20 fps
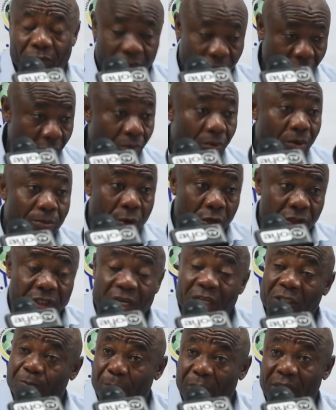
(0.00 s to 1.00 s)
so we must
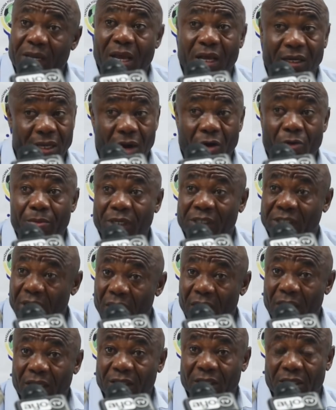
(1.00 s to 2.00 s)
expect that there will be
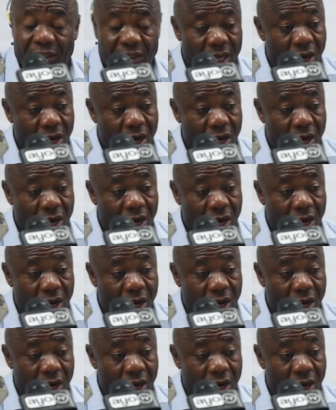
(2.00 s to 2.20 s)
challenges,